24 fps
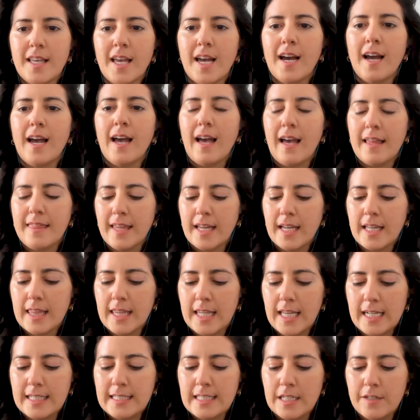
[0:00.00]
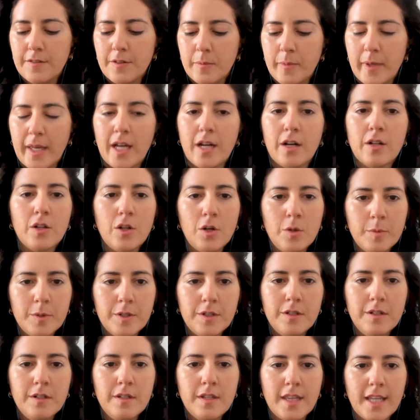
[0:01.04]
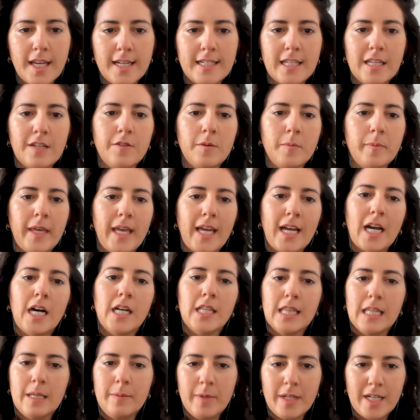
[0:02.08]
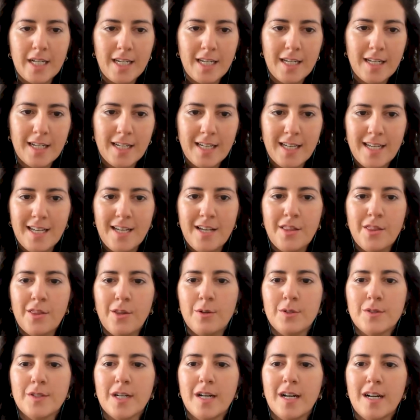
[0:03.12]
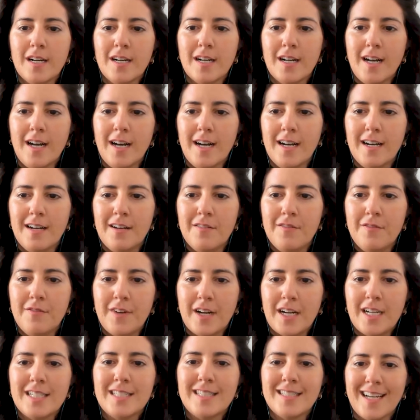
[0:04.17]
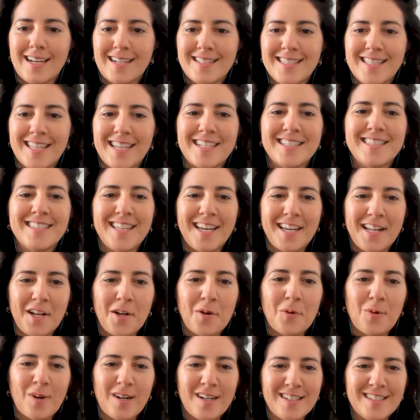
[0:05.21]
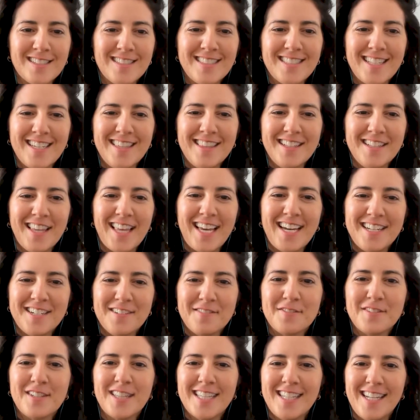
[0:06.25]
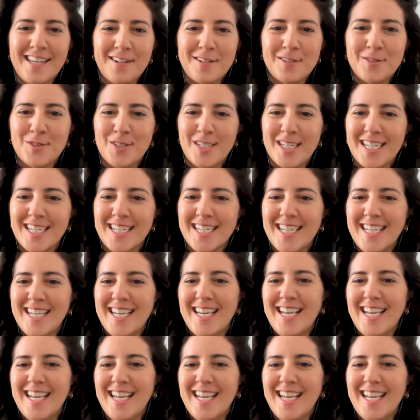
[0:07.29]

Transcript: Yeah, I think the idea of it being global, the idea of it being unlimited, those are very sexy, exciting words in the land of clean energy.